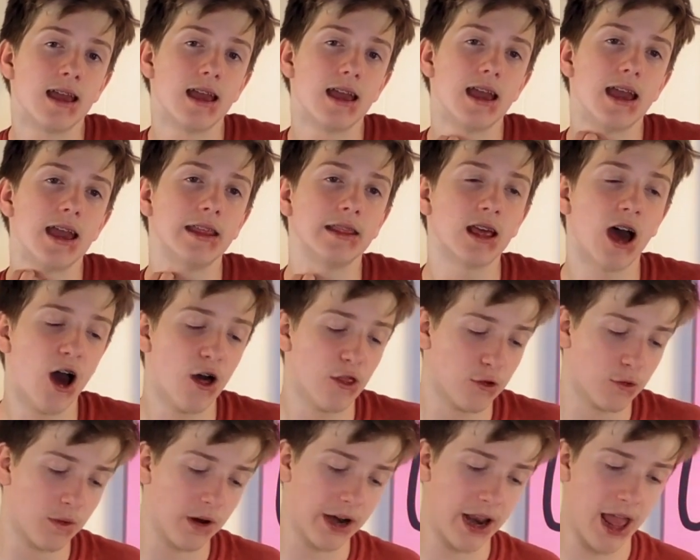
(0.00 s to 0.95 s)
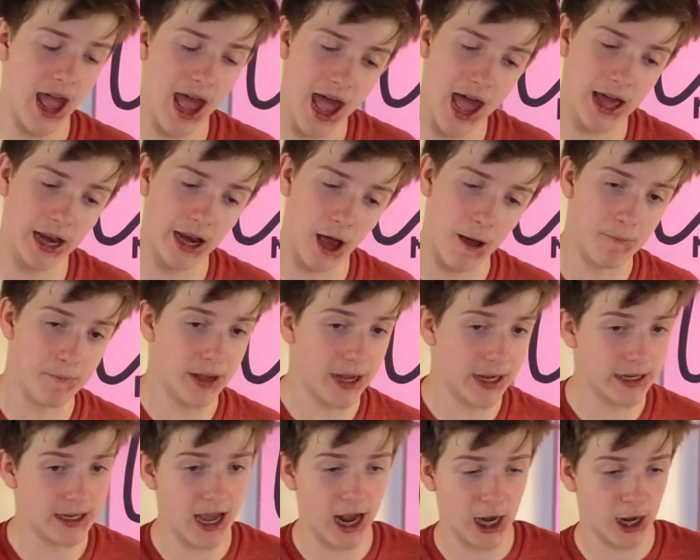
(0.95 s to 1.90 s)
And the other one had a big
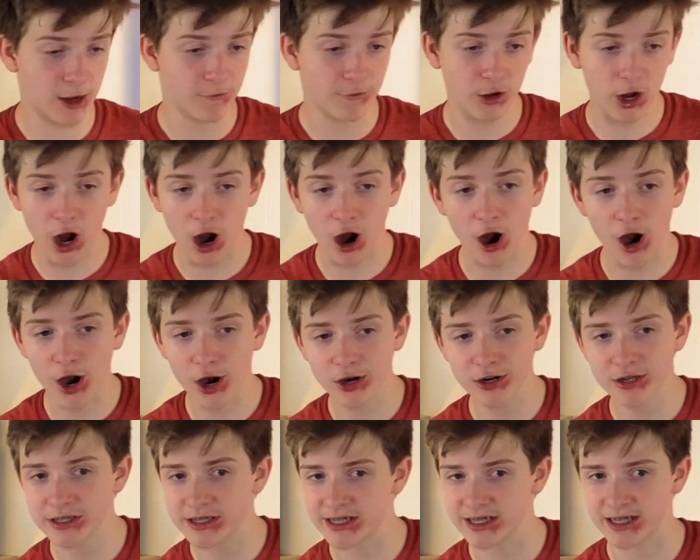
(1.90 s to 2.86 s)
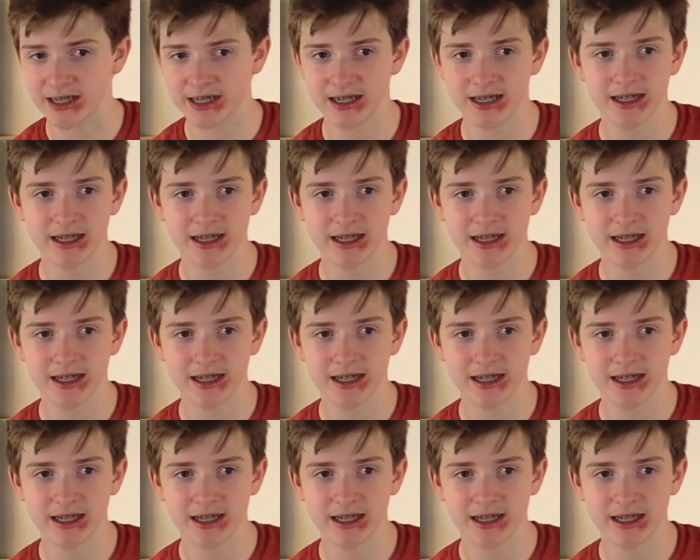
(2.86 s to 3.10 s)
deck of cards and